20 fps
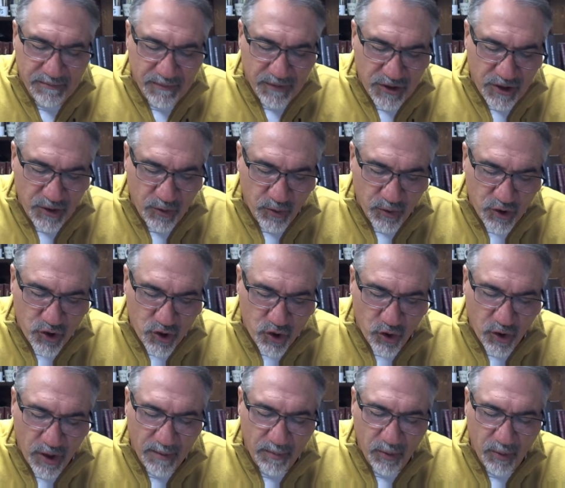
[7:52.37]
she was
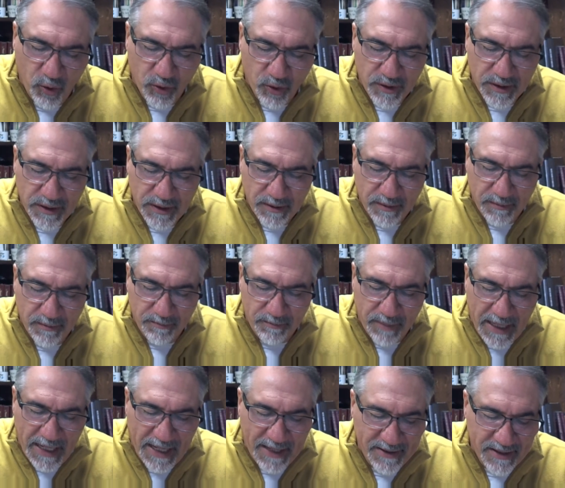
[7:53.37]
troubled
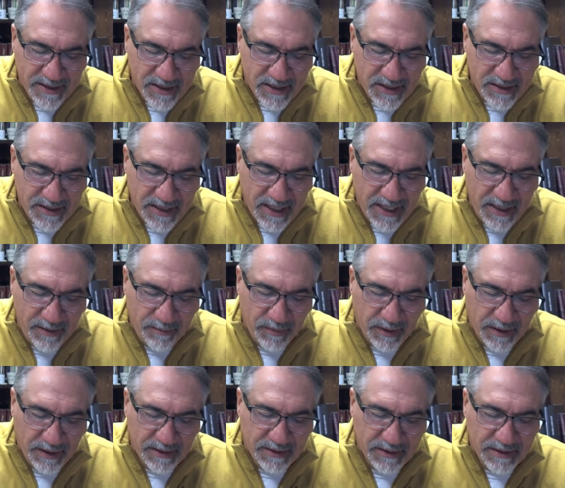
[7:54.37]
by this
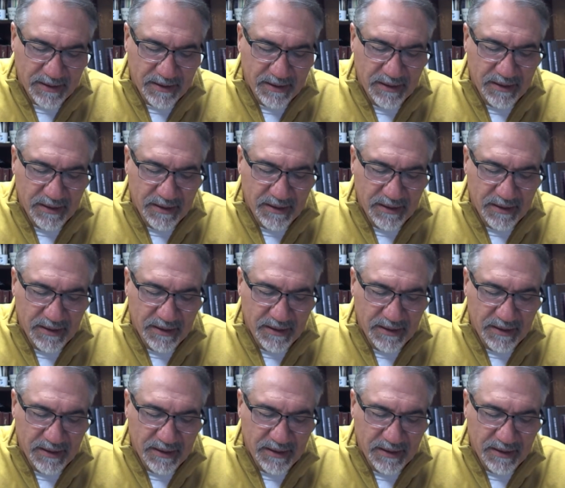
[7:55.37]
statement,